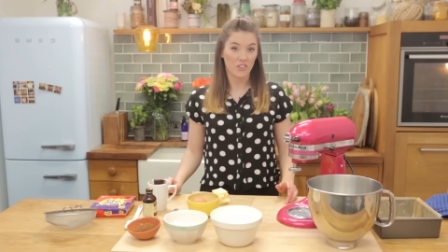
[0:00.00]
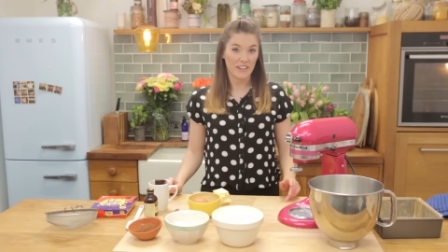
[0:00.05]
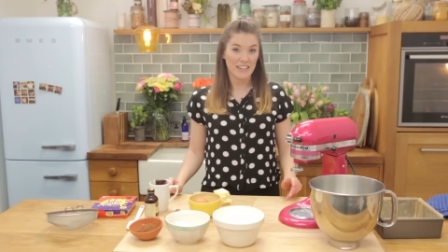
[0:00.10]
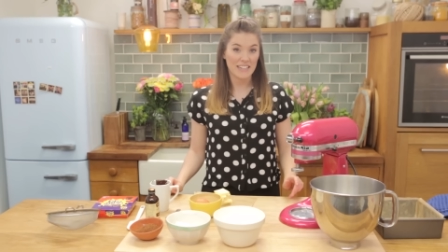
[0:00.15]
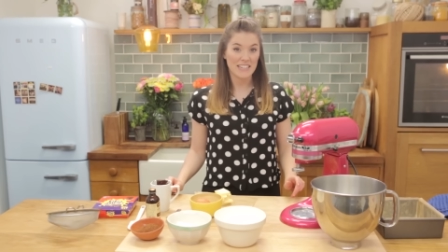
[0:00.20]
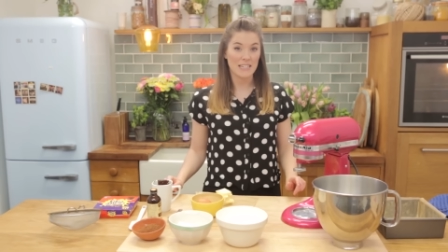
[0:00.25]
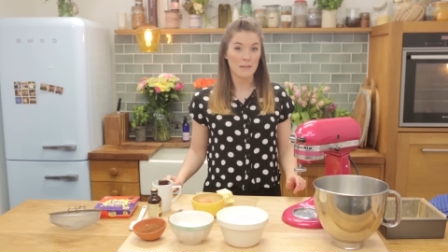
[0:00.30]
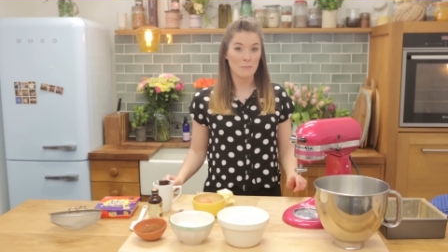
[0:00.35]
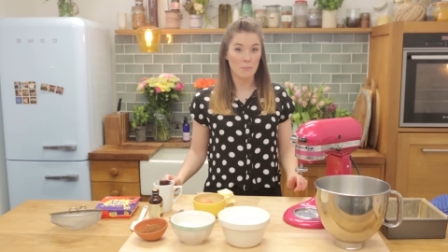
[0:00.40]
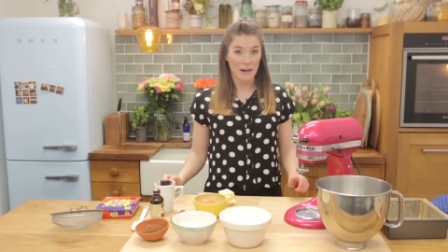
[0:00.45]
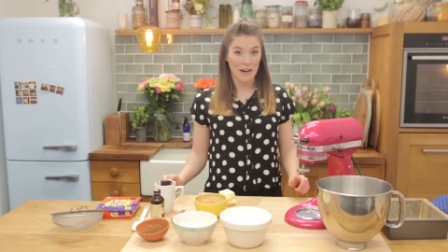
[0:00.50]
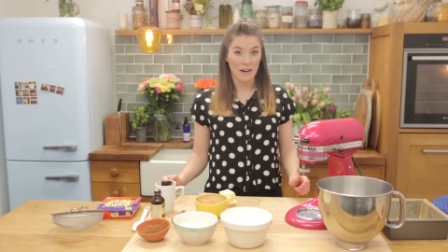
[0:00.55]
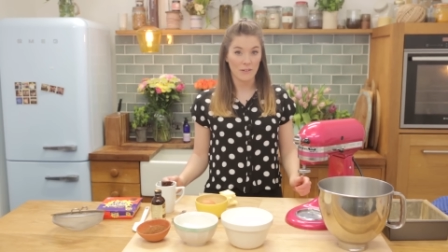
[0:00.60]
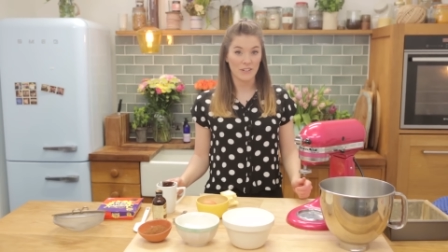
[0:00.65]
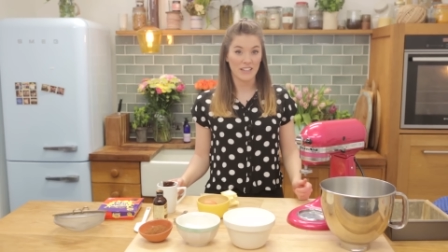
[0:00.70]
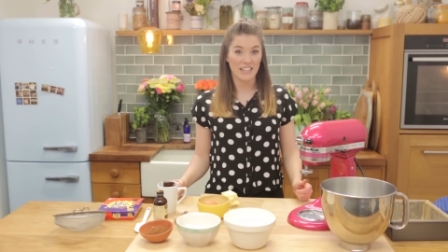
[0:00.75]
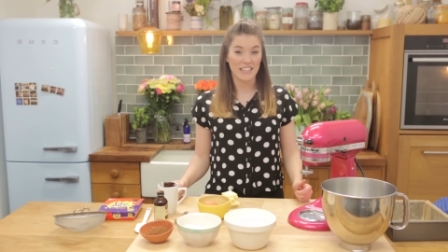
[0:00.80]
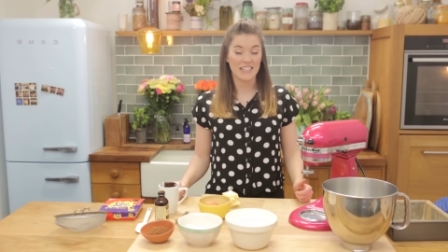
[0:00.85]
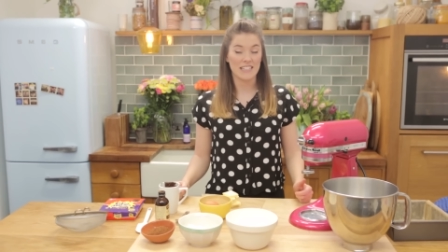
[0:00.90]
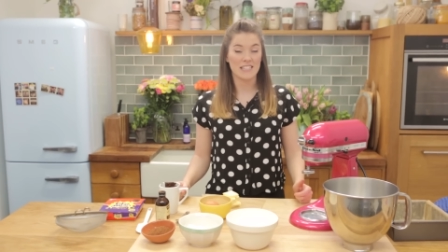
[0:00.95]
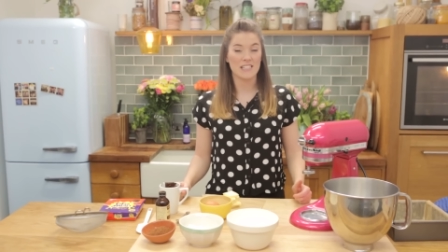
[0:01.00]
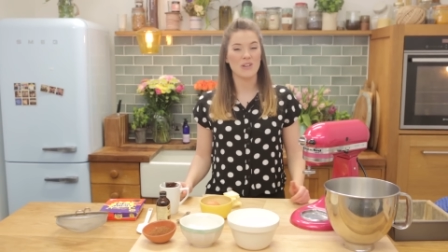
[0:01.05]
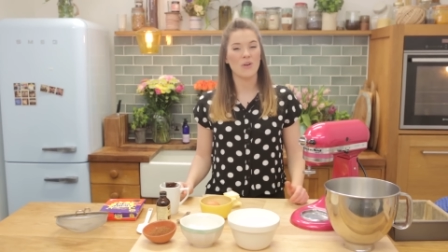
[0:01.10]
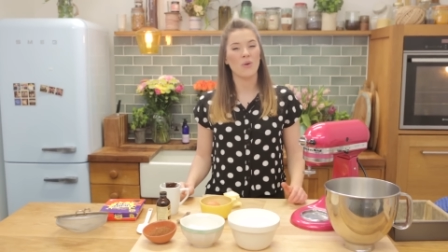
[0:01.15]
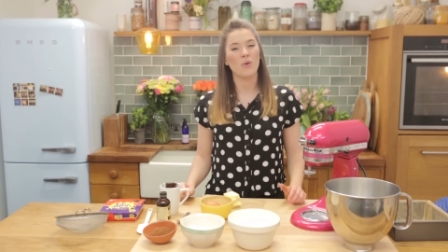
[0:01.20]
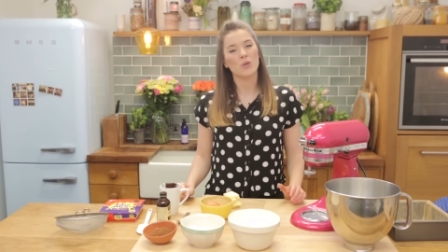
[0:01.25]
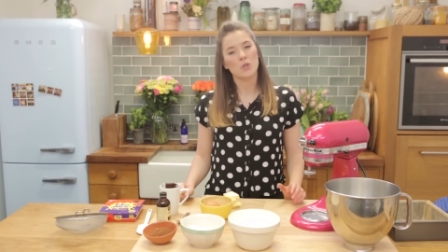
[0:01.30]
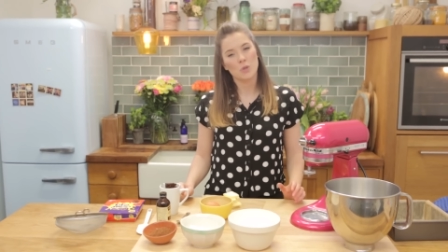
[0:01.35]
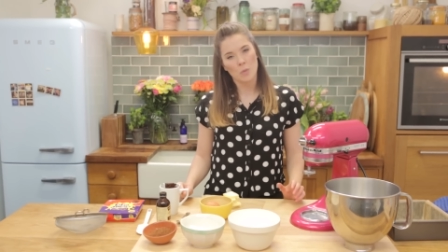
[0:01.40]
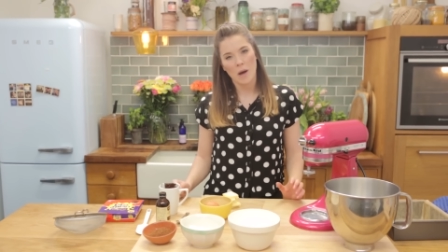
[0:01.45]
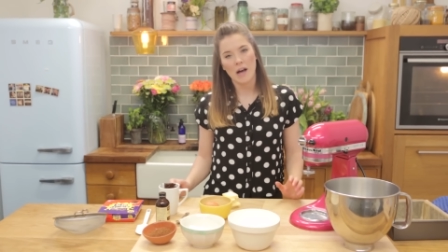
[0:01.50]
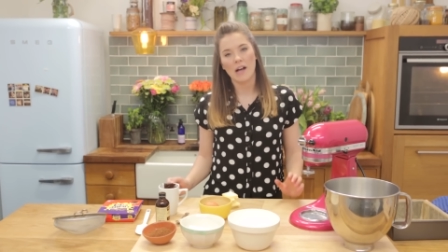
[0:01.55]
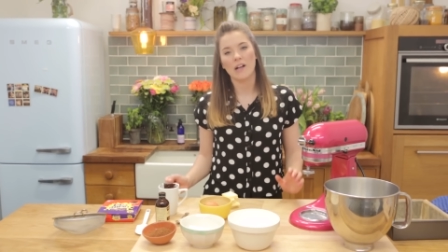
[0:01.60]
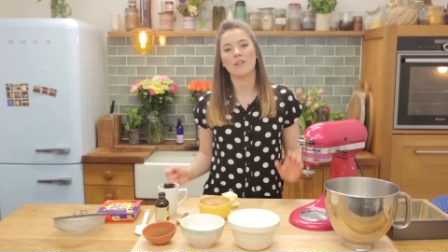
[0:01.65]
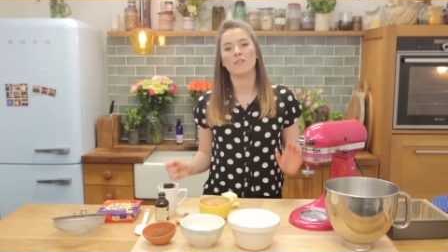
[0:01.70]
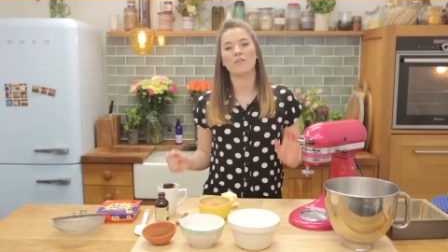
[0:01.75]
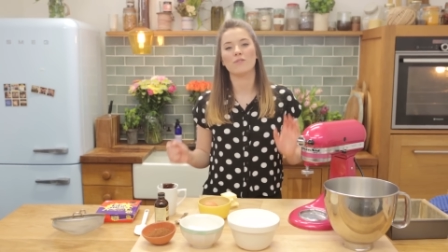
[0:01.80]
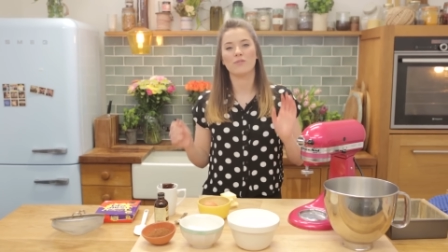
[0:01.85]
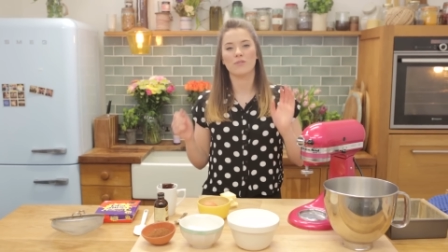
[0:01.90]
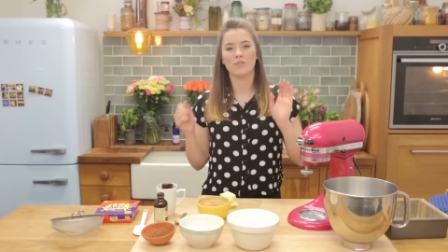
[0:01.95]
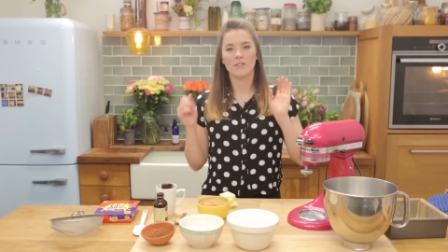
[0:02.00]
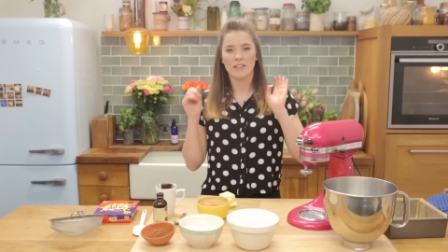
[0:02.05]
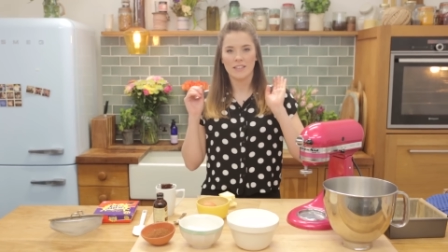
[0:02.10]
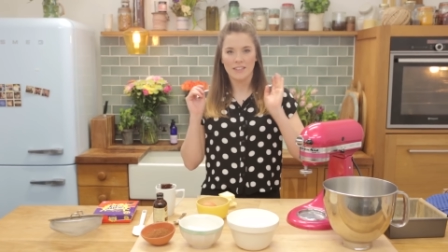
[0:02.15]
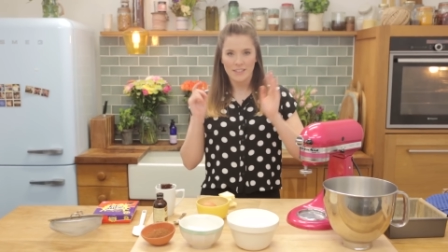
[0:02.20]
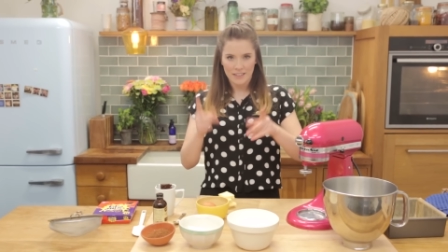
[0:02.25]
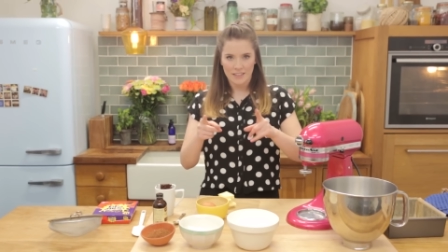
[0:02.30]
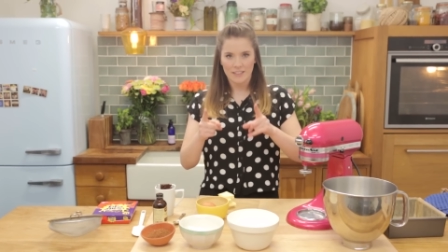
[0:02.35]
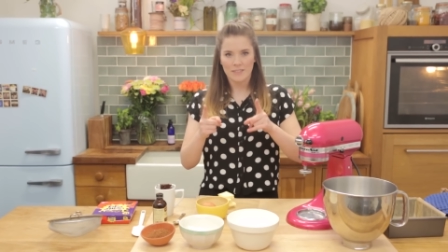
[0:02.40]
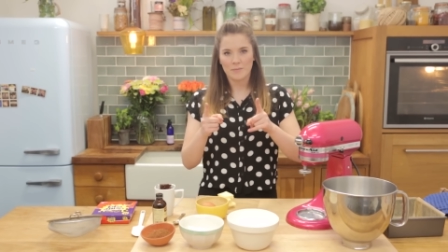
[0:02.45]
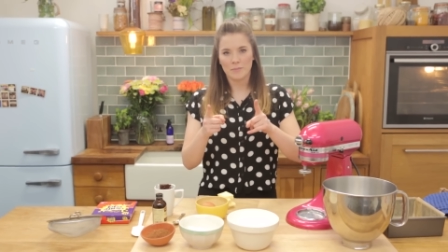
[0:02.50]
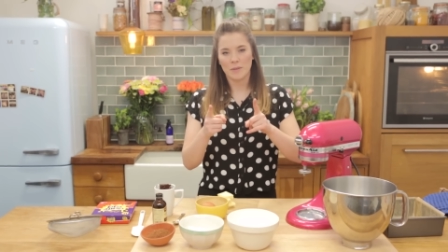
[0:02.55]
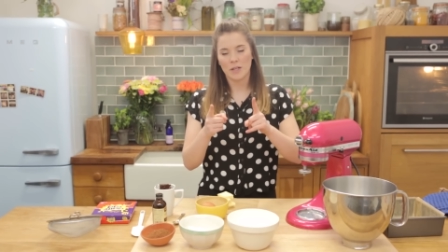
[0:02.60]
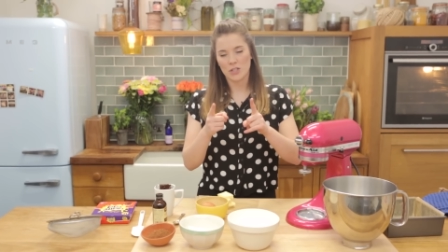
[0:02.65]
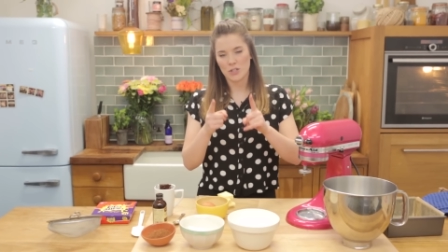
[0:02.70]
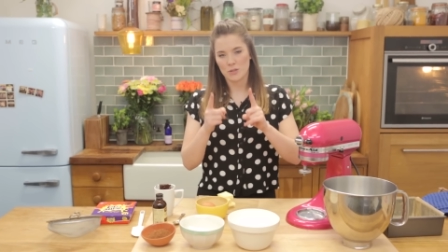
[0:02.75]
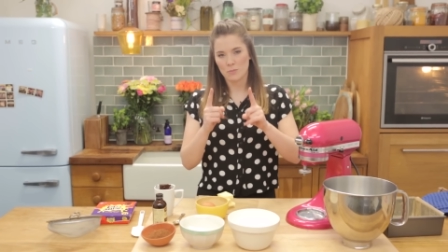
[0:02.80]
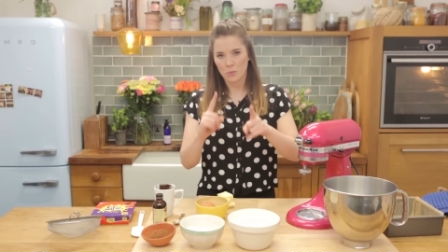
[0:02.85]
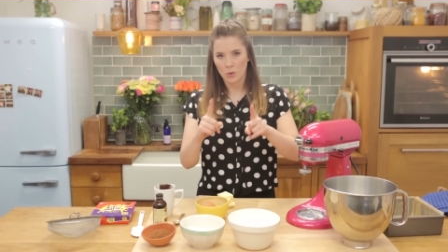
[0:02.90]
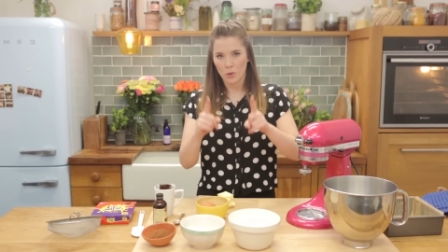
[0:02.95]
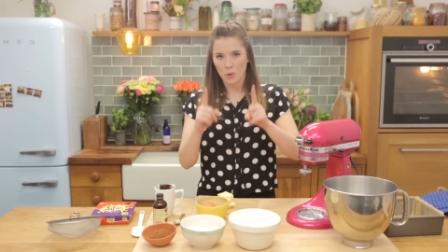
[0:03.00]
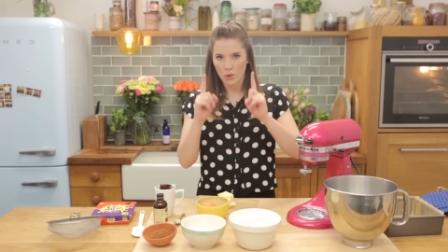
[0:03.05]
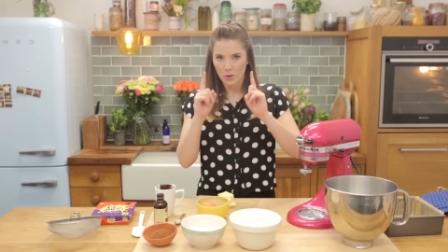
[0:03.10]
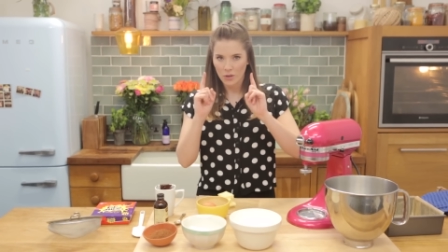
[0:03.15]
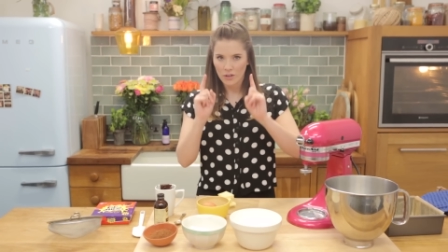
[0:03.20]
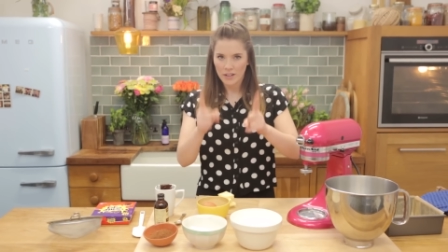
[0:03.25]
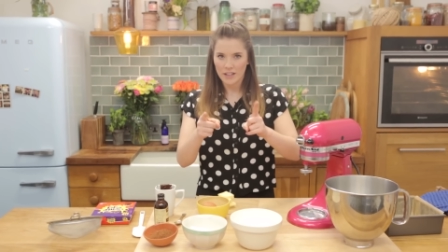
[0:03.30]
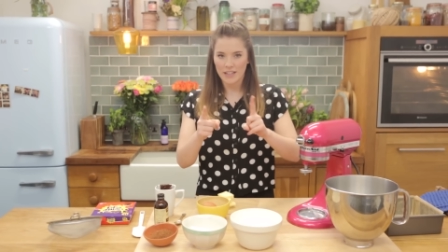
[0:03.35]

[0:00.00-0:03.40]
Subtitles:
greedy brownies, or 12, much more